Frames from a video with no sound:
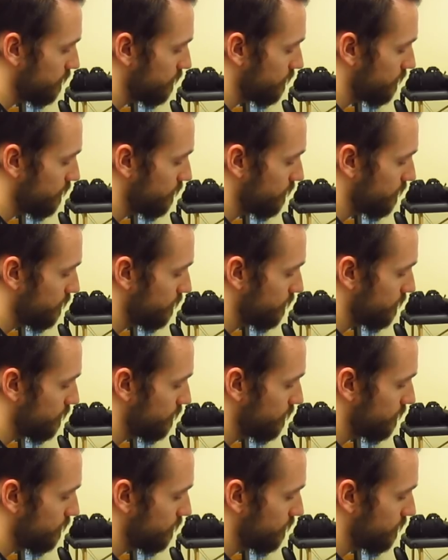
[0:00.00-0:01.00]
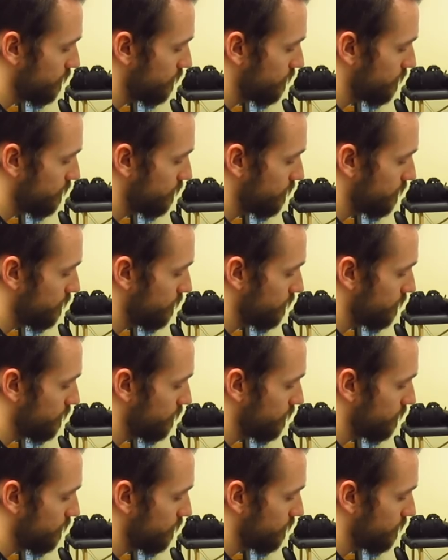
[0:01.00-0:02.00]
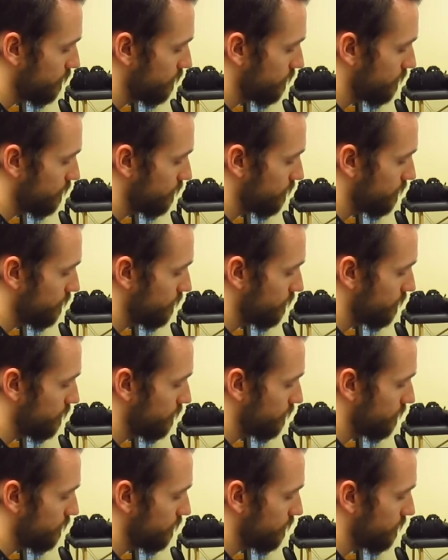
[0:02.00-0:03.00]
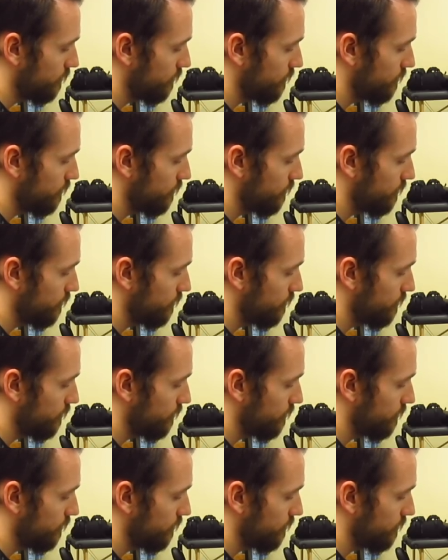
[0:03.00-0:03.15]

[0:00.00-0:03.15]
[no speech]